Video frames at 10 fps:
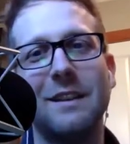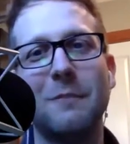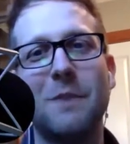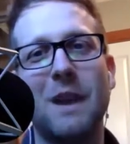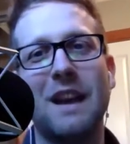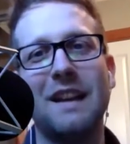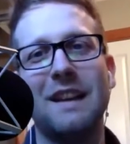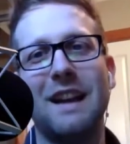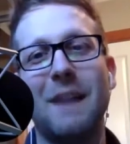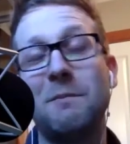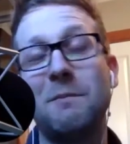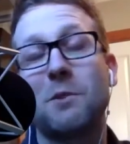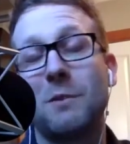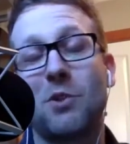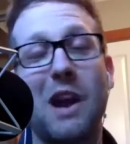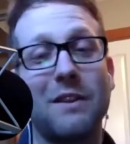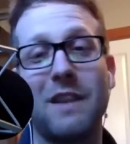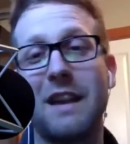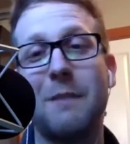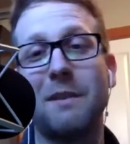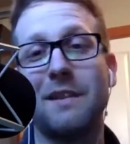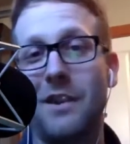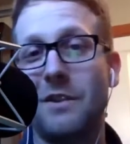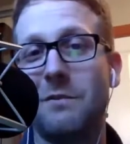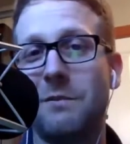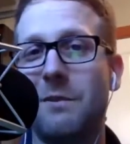But uh, I'm still pretty proud of that episode.